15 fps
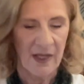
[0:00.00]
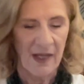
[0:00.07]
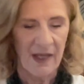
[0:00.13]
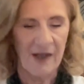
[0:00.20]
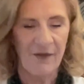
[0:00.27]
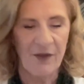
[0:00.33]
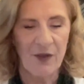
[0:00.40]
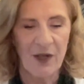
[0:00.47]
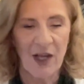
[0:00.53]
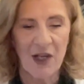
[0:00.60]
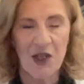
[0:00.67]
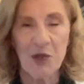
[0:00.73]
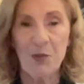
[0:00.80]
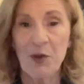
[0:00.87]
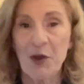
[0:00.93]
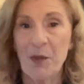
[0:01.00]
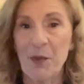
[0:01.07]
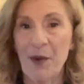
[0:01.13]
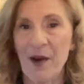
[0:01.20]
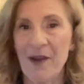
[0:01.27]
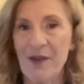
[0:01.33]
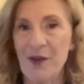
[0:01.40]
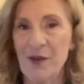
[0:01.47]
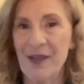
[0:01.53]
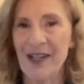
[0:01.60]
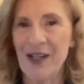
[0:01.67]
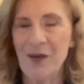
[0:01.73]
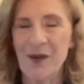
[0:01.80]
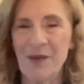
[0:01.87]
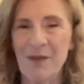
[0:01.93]
If you'd like to book a private
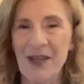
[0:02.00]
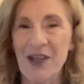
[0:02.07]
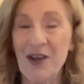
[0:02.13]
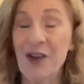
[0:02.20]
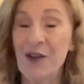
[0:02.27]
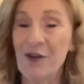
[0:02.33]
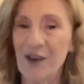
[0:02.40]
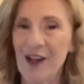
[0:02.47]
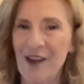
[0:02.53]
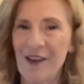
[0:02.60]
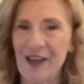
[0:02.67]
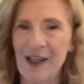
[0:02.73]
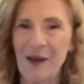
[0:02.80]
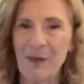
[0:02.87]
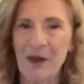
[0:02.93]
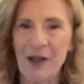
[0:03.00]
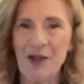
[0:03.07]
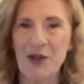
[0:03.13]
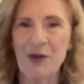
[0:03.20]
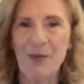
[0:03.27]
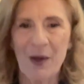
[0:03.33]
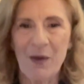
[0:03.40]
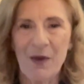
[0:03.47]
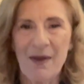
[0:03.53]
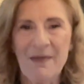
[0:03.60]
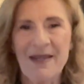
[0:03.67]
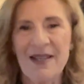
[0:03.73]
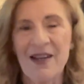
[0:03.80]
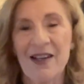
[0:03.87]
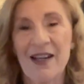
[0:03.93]
reading with me, you can follow the link below to my
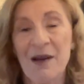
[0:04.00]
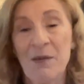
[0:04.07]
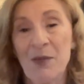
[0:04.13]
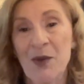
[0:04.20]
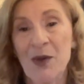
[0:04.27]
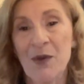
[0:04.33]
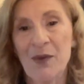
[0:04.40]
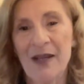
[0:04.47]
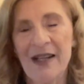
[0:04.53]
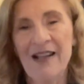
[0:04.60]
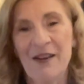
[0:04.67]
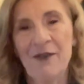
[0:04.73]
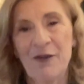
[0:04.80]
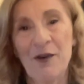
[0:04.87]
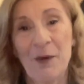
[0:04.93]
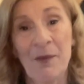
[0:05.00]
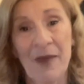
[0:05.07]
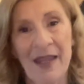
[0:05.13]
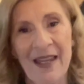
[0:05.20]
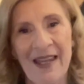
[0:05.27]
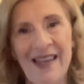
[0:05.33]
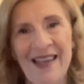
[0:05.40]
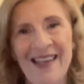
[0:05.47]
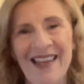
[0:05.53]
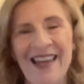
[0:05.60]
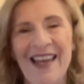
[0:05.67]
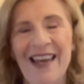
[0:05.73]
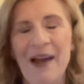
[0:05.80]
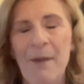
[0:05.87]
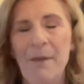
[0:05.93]
website and book a reading from there.
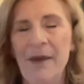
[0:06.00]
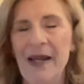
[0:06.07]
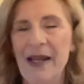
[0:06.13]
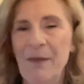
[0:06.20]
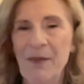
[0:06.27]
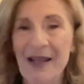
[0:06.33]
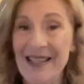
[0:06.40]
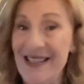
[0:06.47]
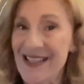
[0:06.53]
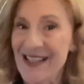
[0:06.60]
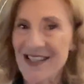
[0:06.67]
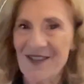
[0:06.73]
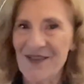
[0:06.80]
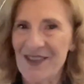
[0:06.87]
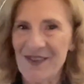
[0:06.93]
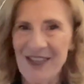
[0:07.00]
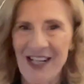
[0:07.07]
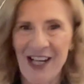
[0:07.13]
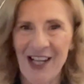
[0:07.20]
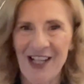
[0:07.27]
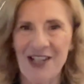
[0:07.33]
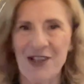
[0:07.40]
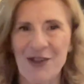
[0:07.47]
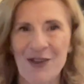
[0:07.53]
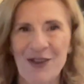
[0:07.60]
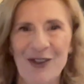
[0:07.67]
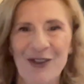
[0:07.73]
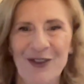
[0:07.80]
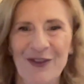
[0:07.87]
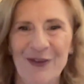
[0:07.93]
Many blessings of love and light to
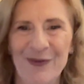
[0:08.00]
you.